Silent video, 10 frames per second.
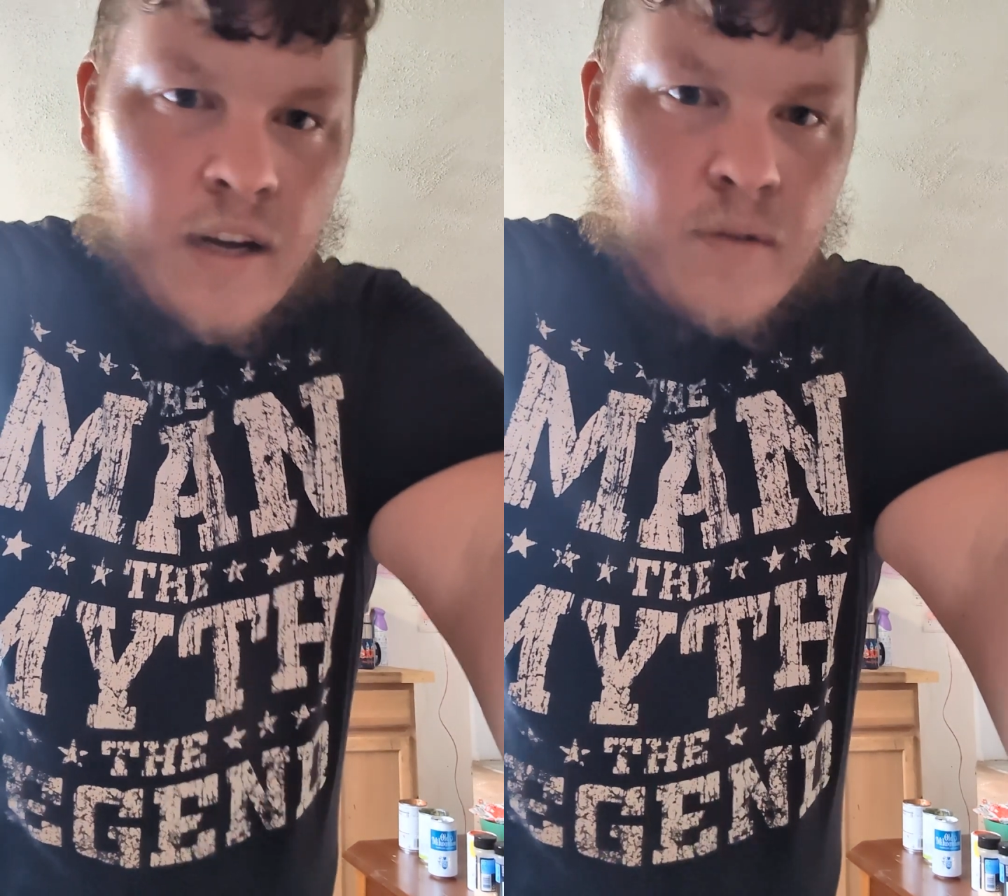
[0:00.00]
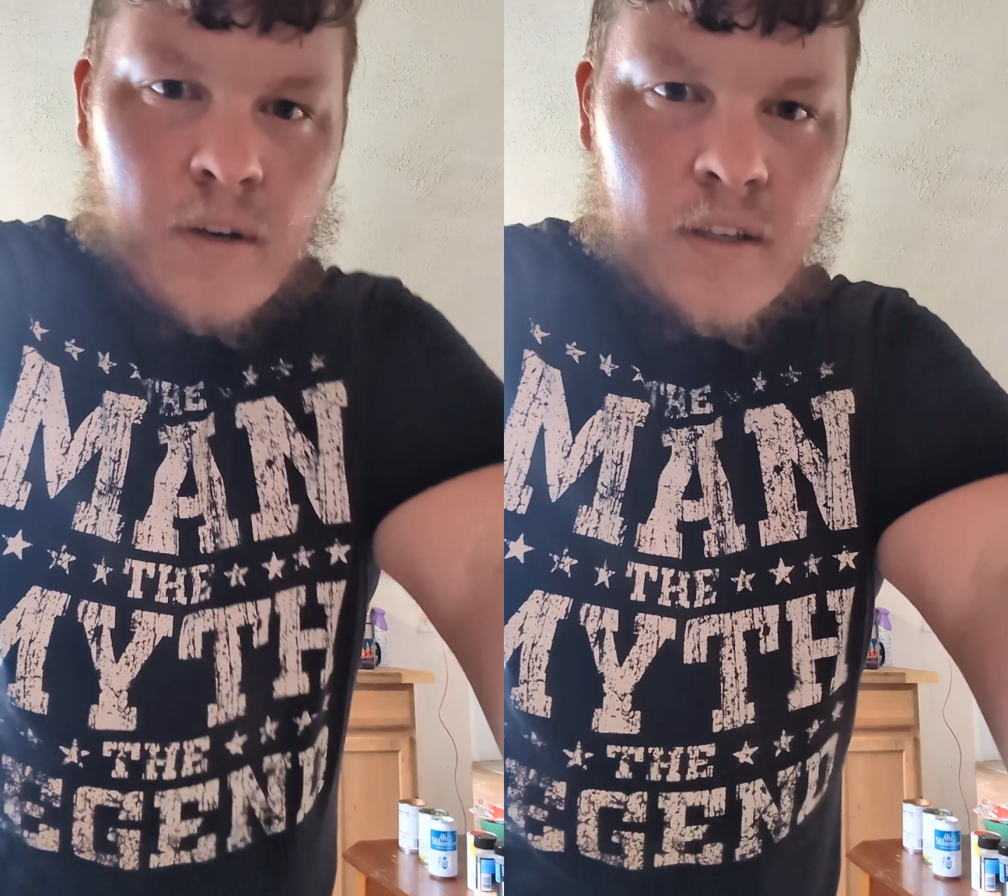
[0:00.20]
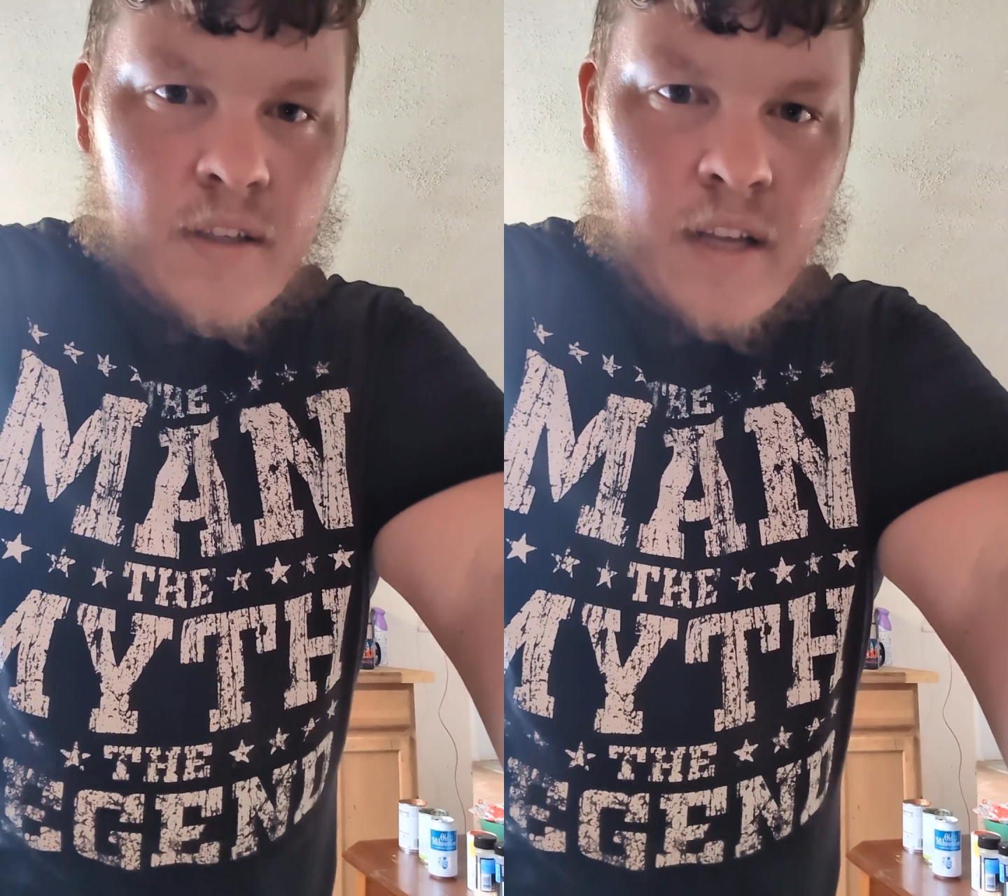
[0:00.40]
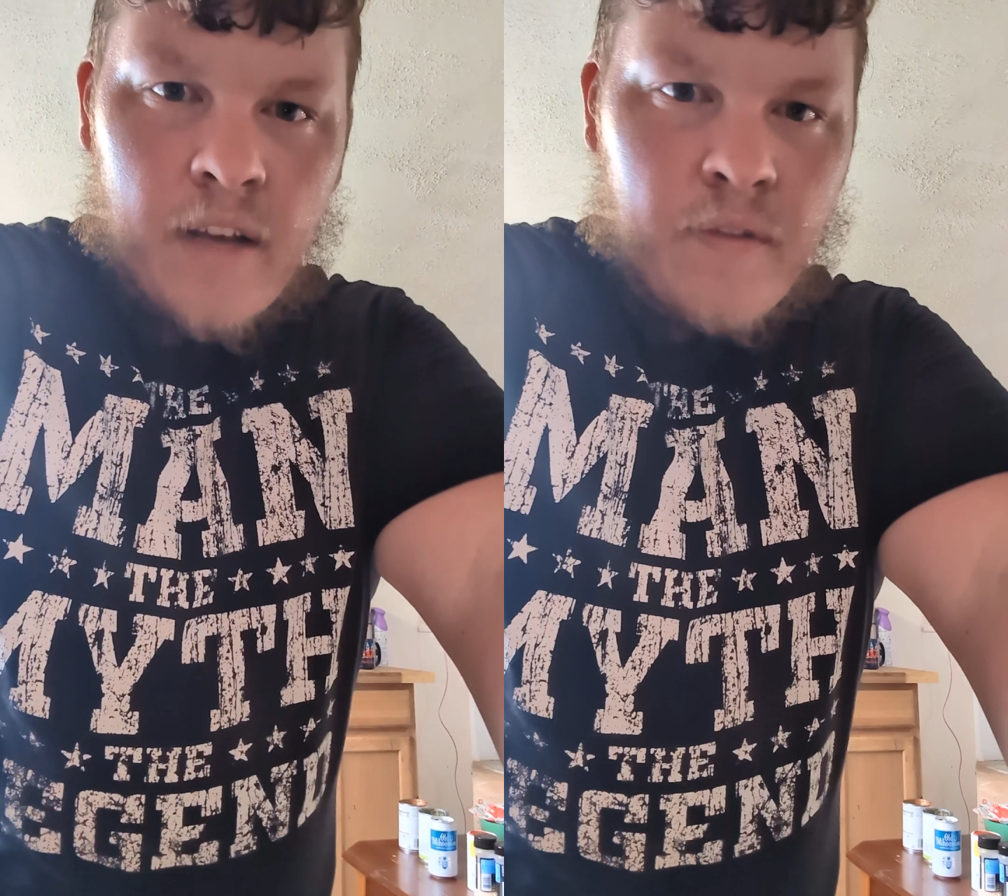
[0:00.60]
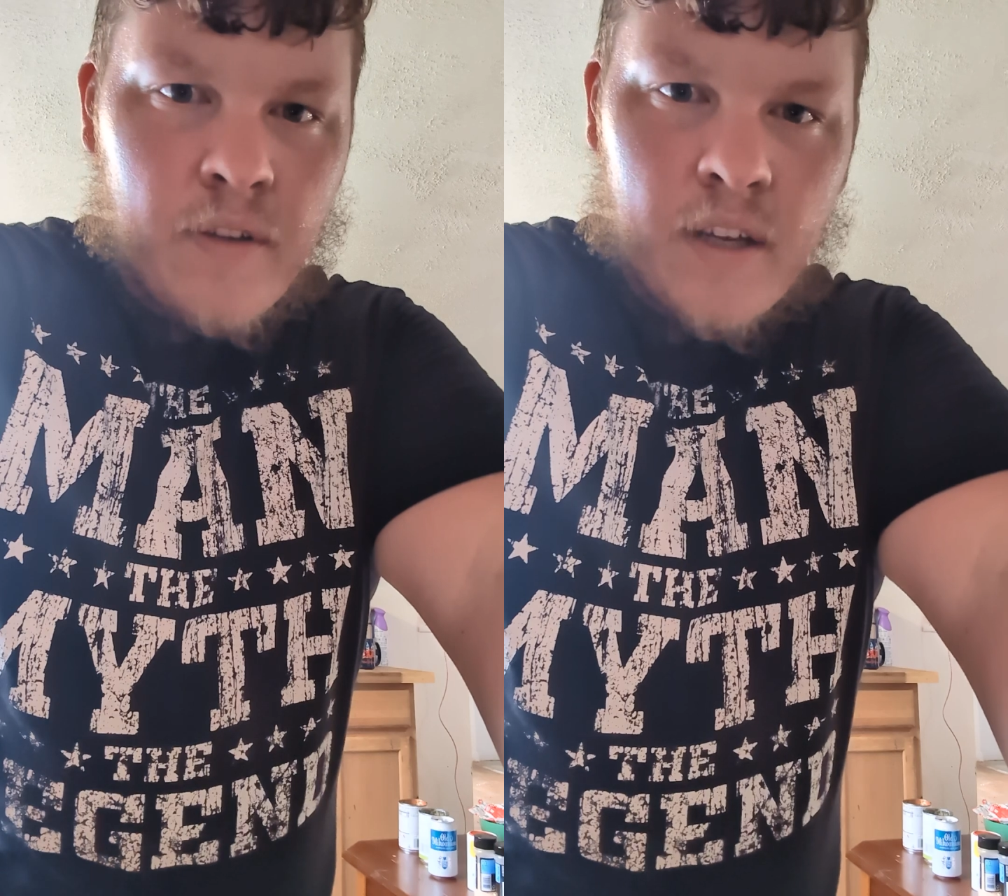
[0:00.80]
I don't want to
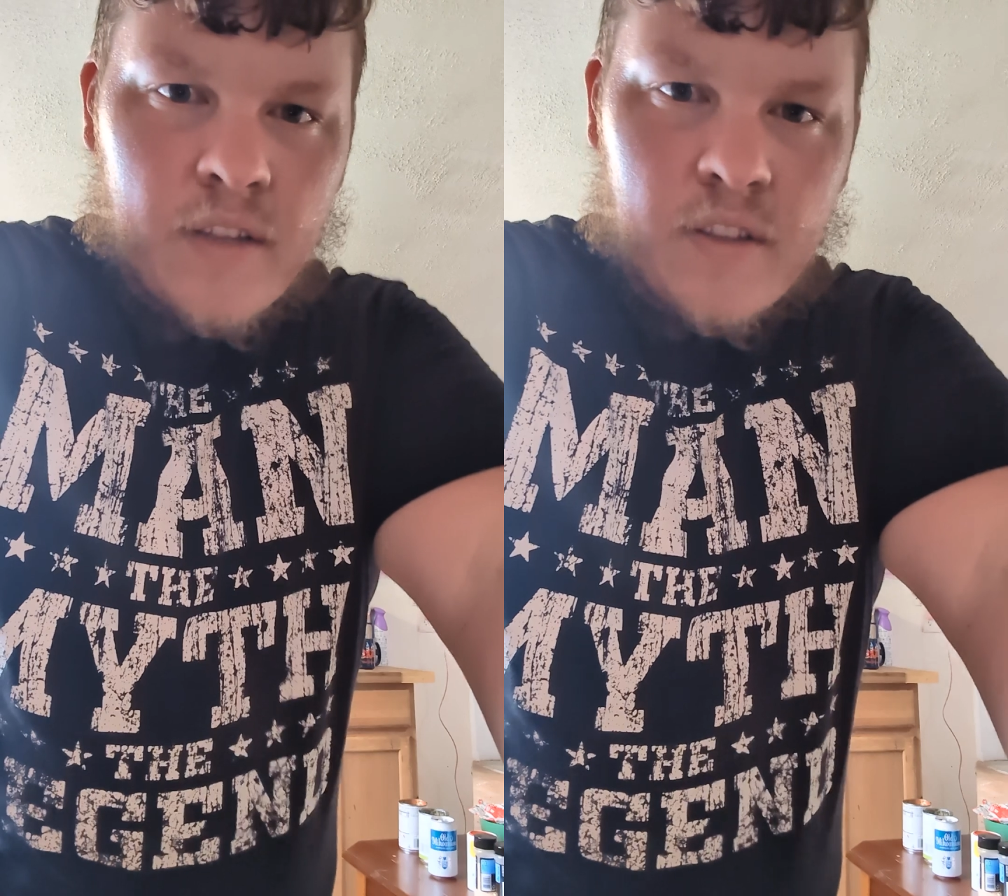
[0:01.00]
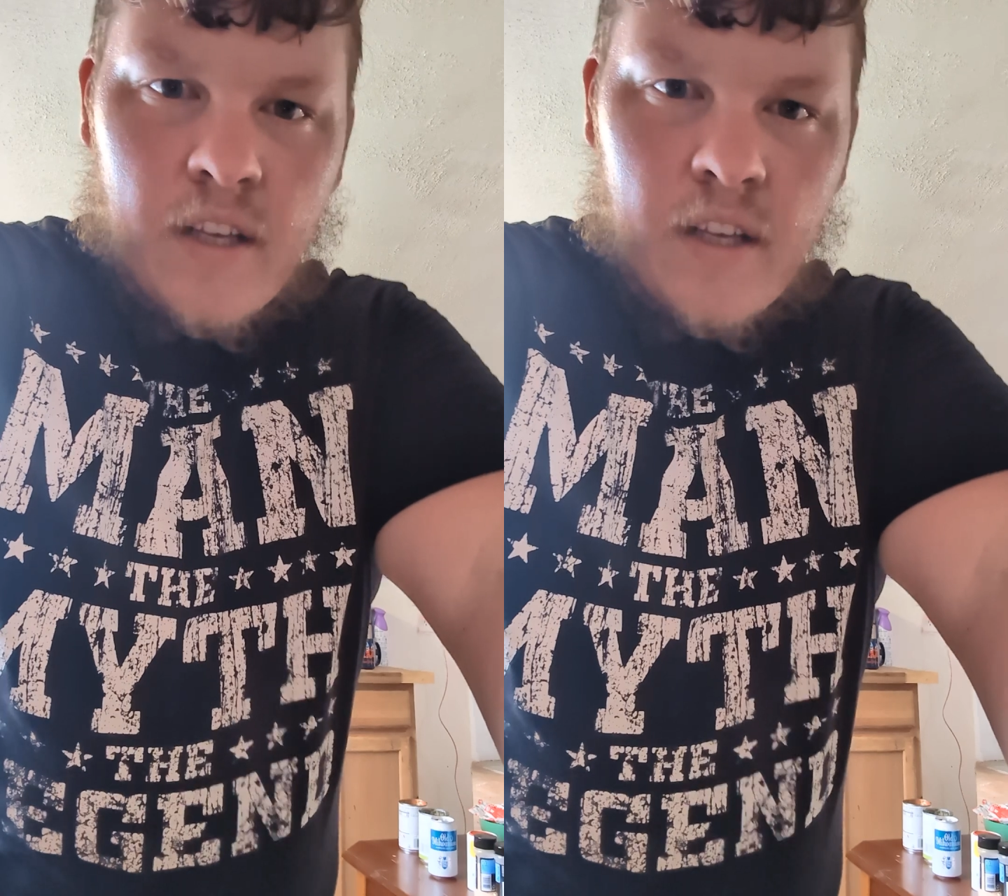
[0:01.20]
have you guys